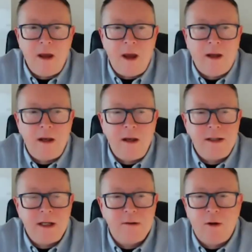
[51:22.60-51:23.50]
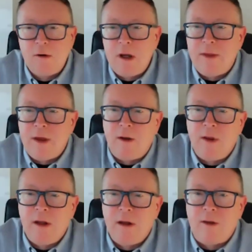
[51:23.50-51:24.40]
Yeah, I kind of tend to agree there.
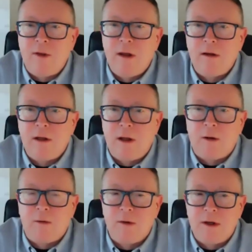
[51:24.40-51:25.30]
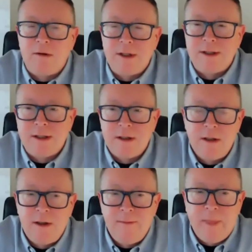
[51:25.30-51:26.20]
I think there
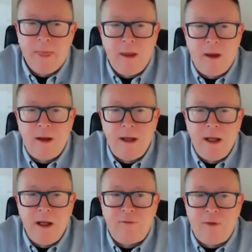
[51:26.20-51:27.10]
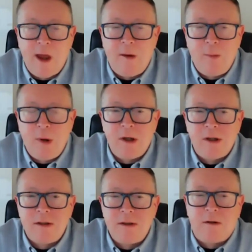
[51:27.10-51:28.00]
is a need for that
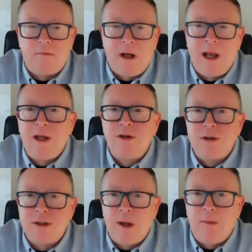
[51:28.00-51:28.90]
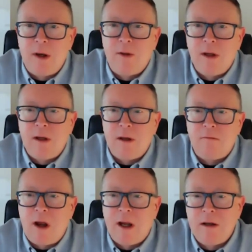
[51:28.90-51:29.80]
personal relationship, and I think
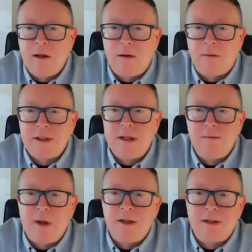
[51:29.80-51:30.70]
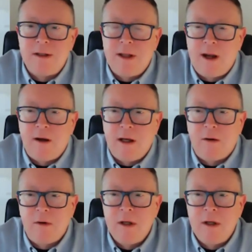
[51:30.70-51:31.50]
you're right. What Tim mentioned there.